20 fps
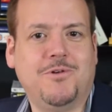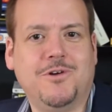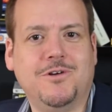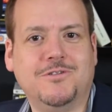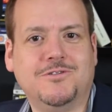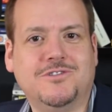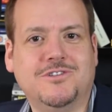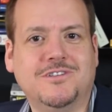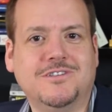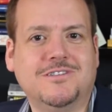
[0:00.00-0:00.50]

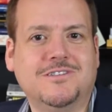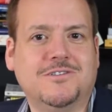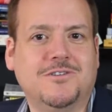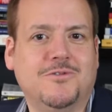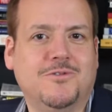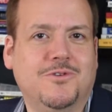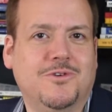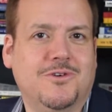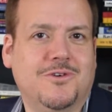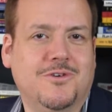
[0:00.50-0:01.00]
purchase
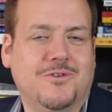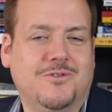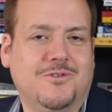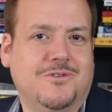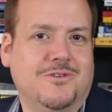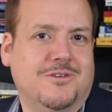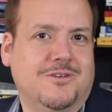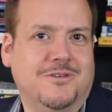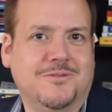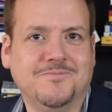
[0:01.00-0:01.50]

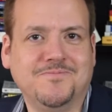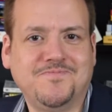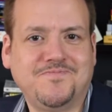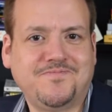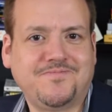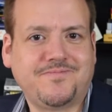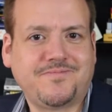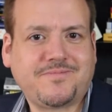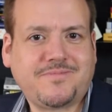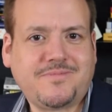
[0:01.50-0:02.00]
or
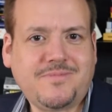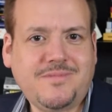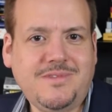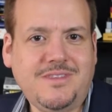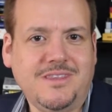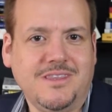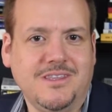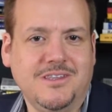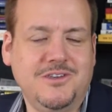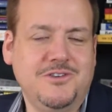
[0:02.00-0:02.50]

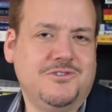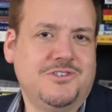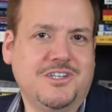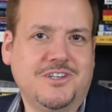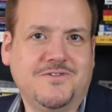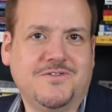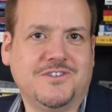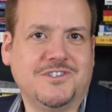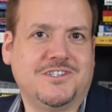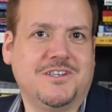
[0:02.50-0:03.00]
use
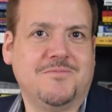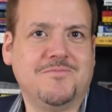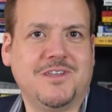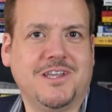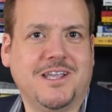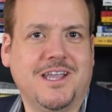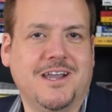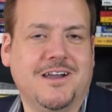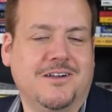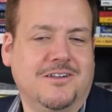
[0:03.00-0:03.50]
it for
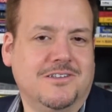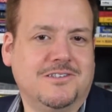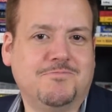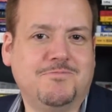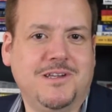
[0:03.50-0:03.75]
something else.